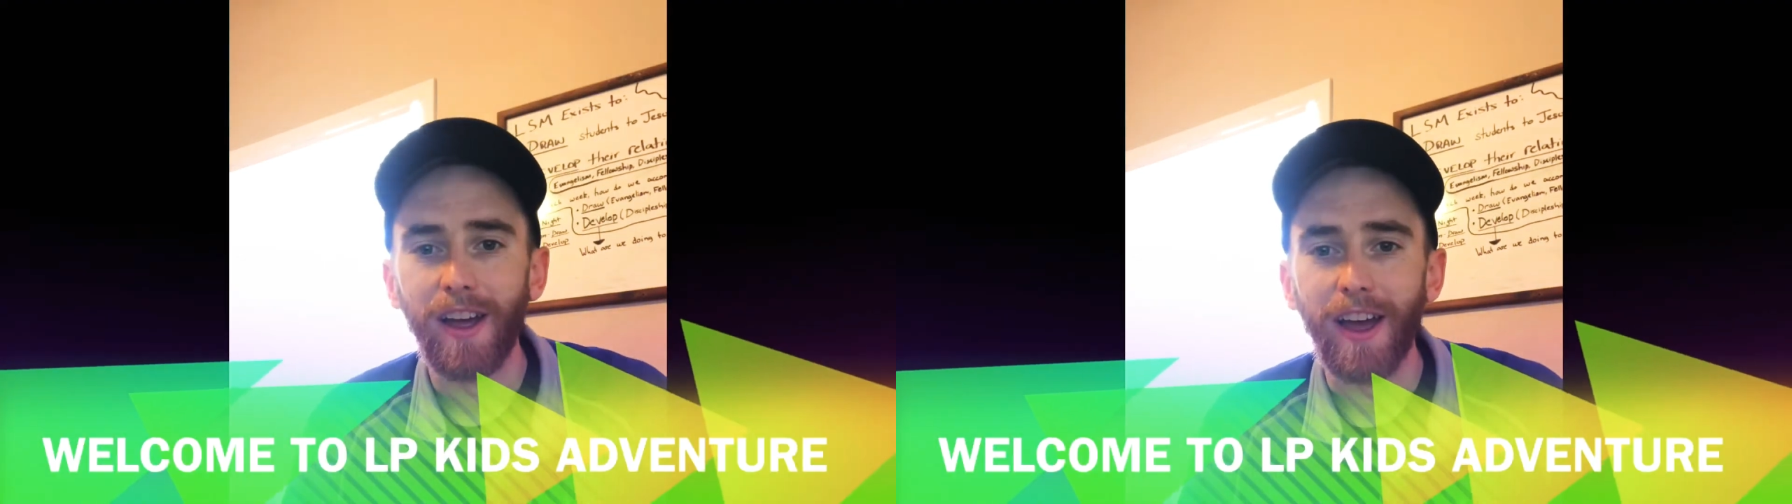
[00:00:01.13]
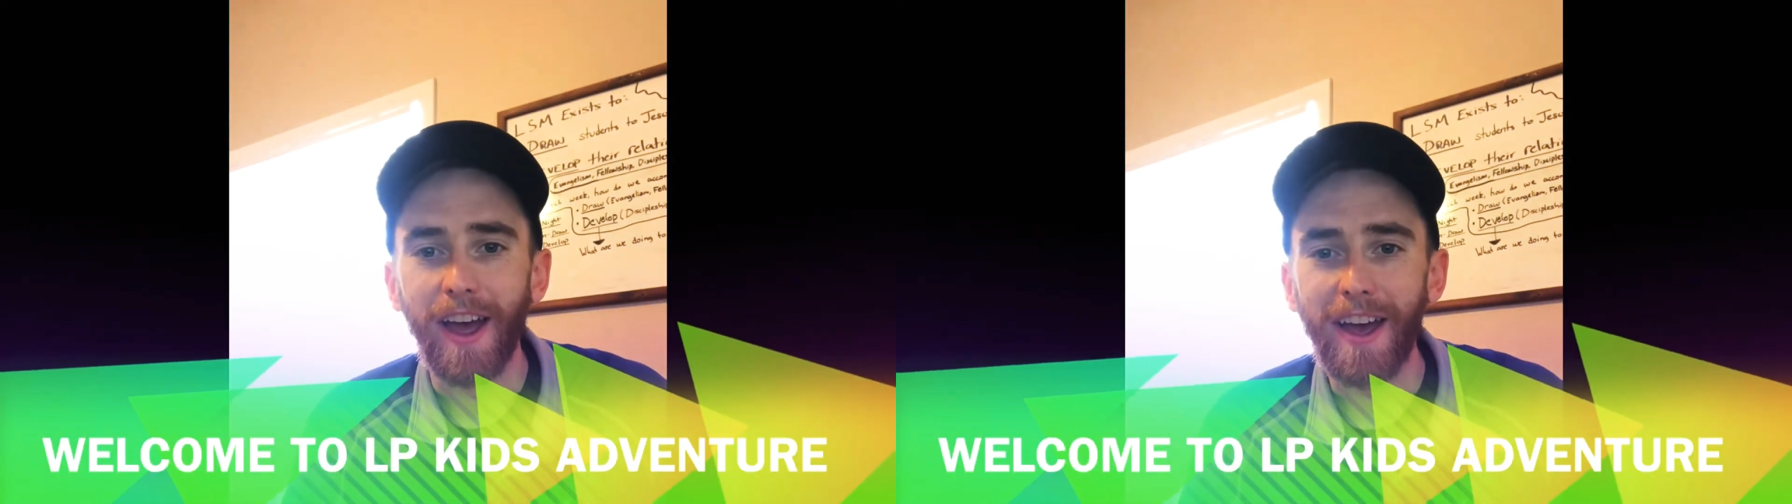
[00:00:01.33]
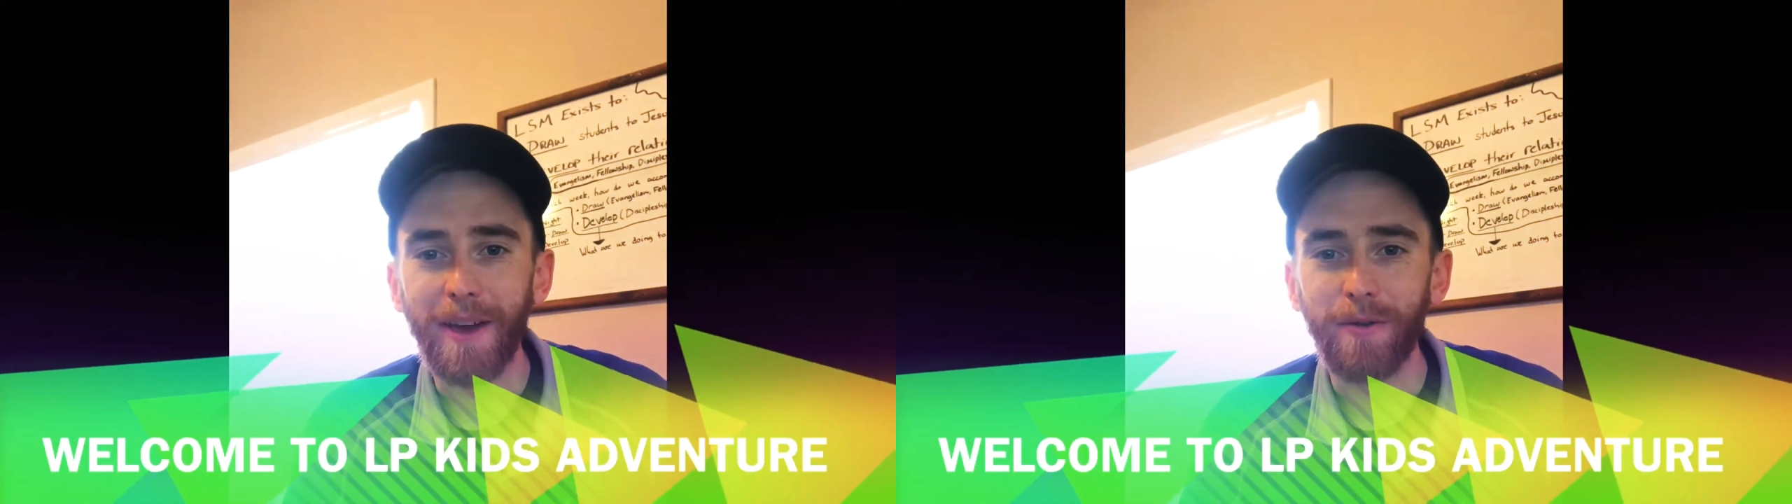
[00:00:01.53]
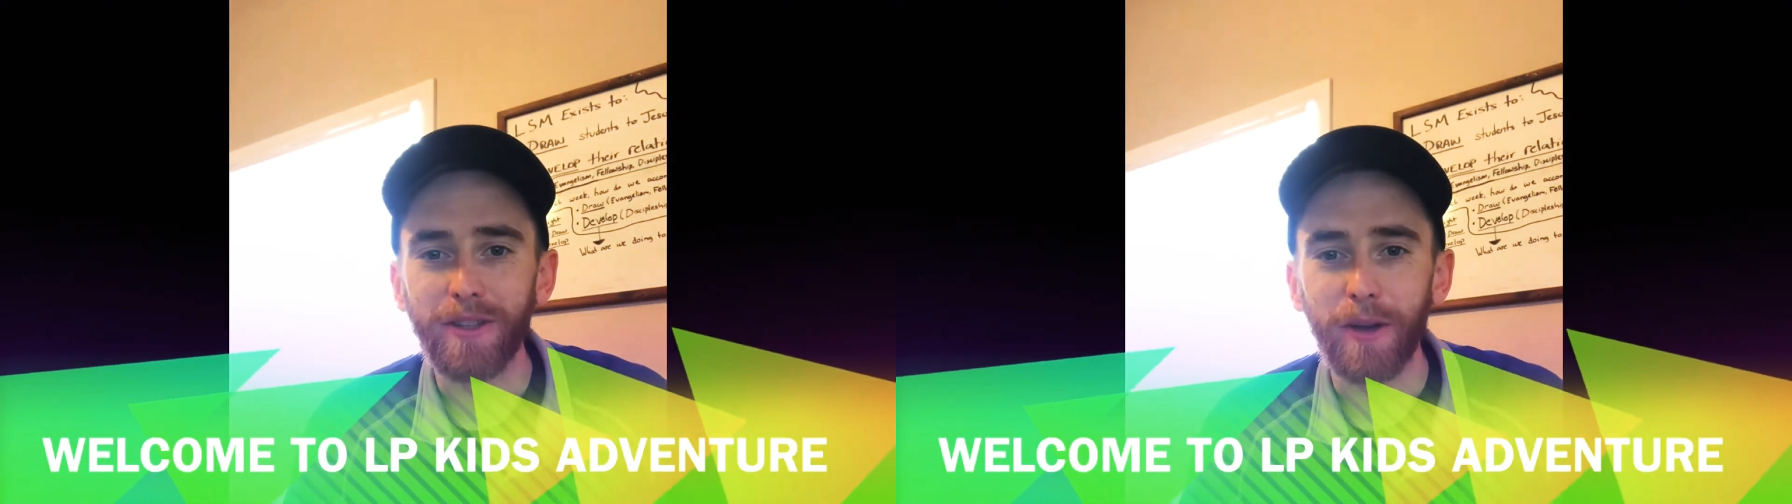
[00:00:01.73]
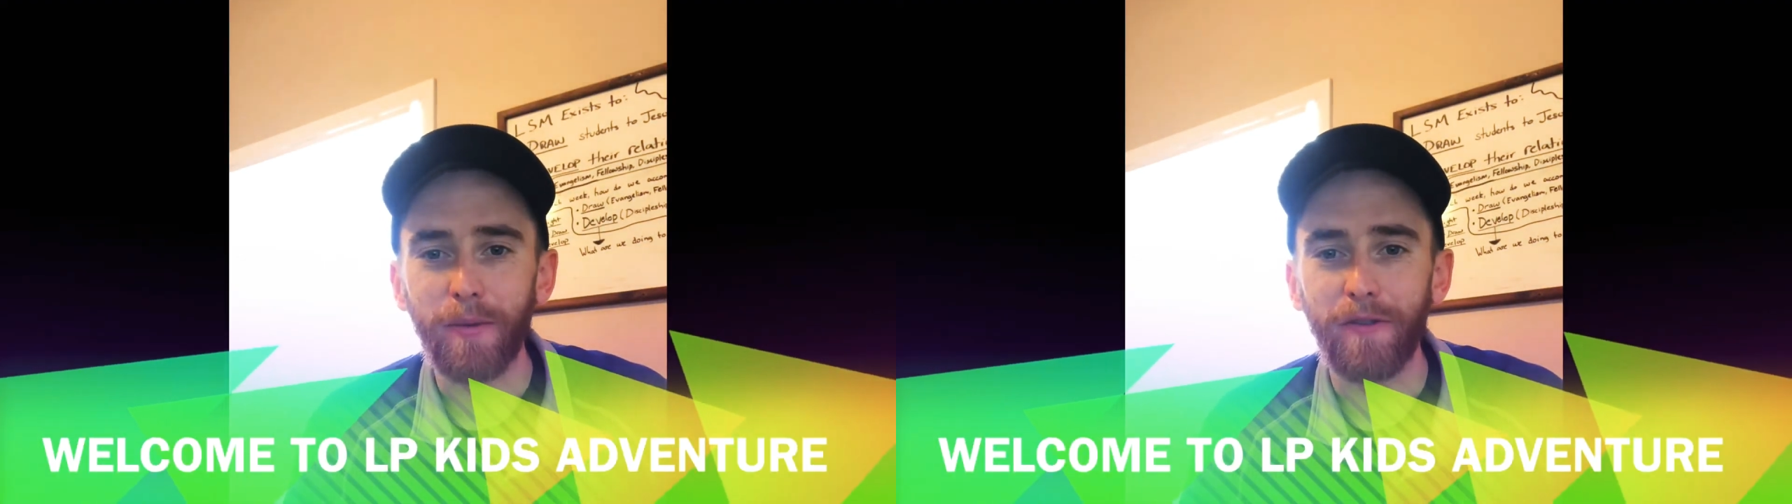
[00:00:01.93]
Hey,
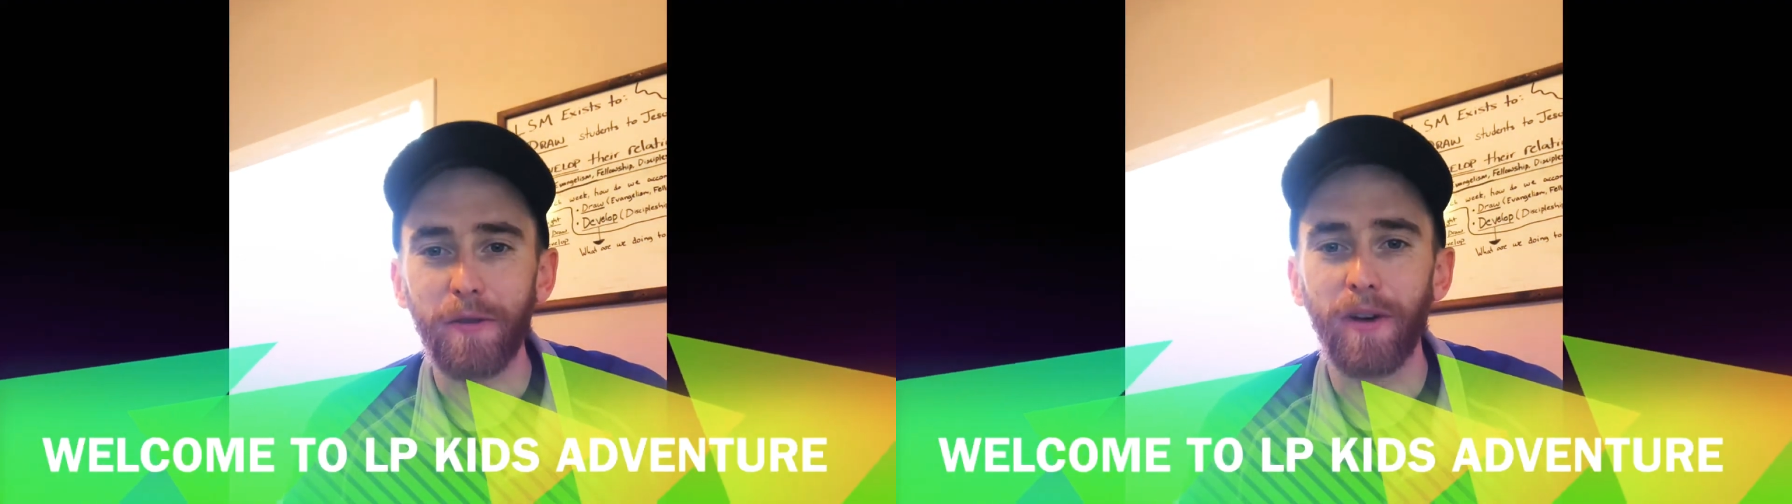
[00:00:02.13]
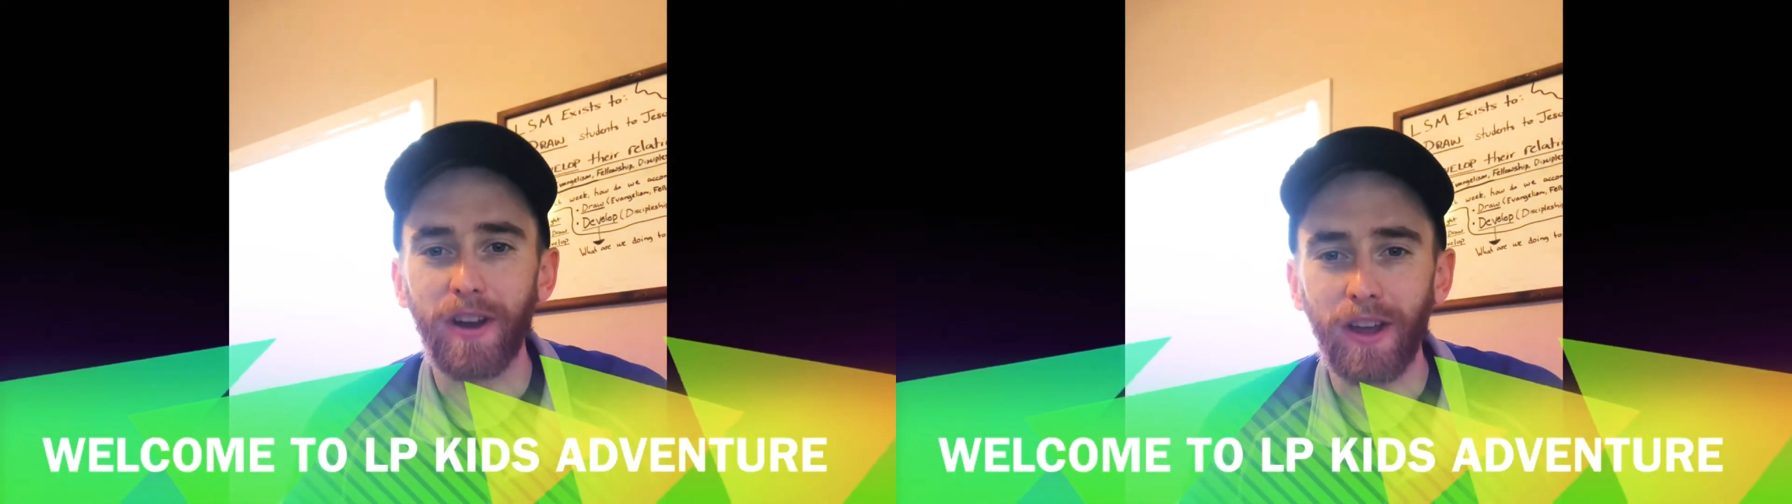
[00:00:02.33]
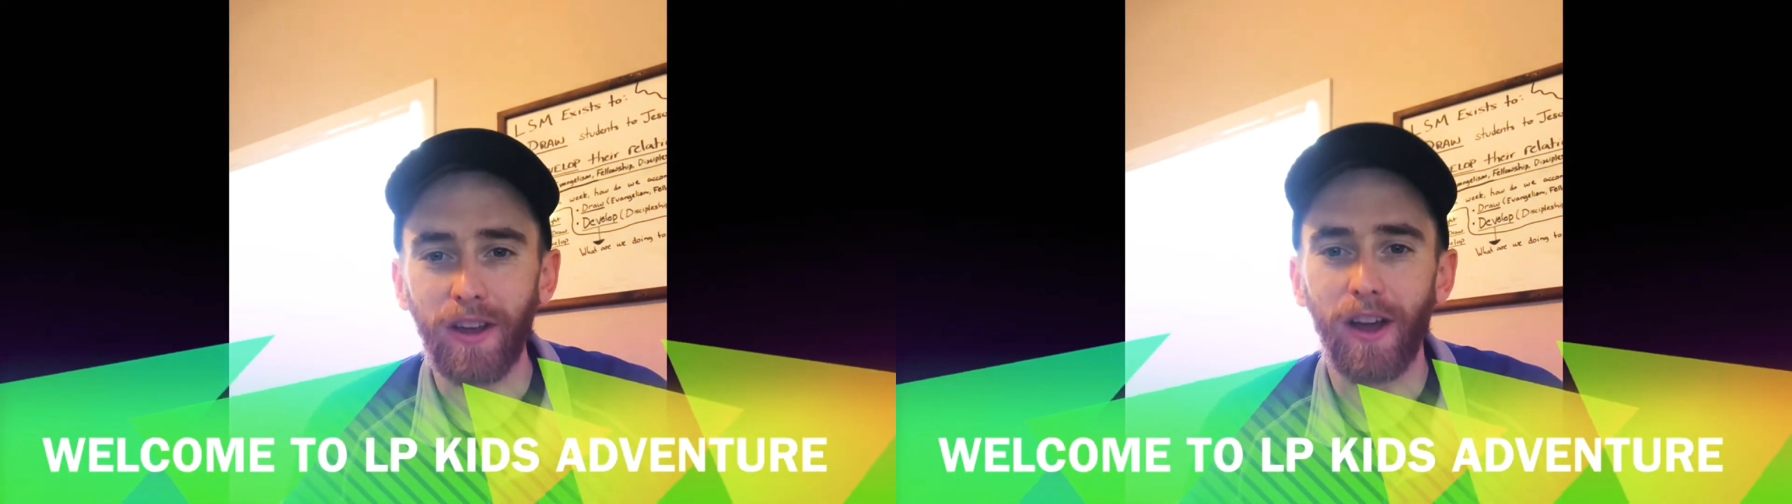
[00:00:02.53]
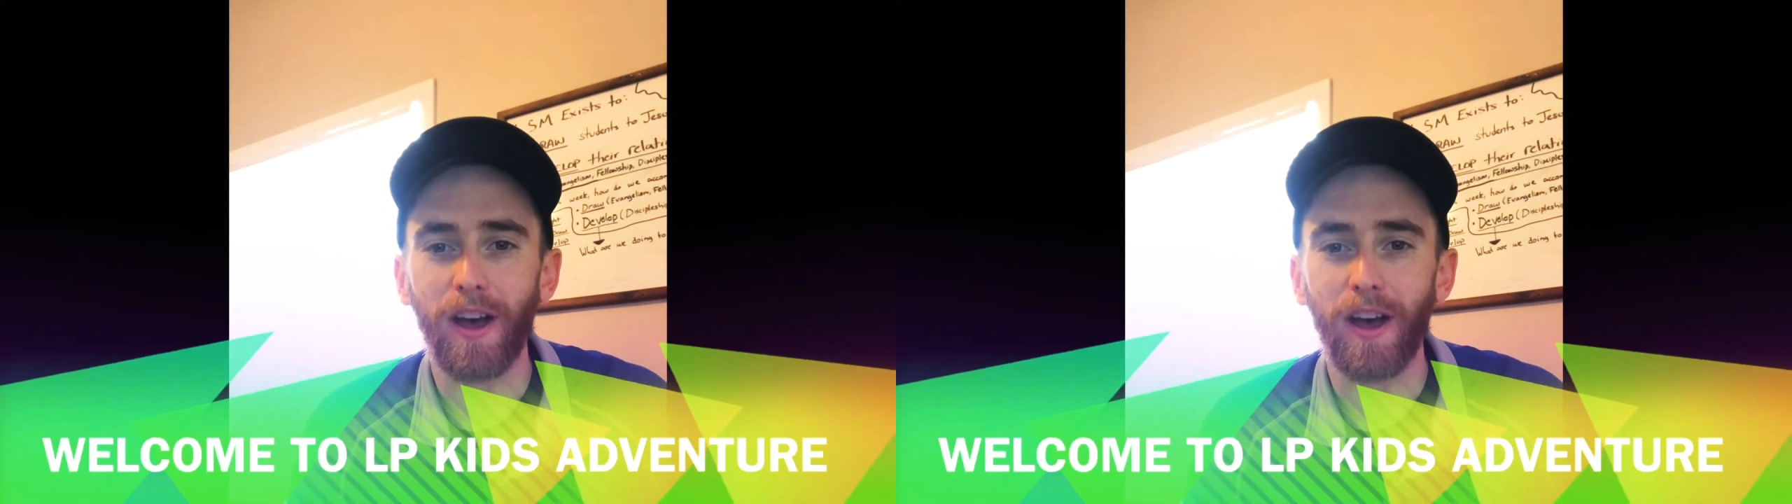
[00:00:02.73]
what's up, everybody?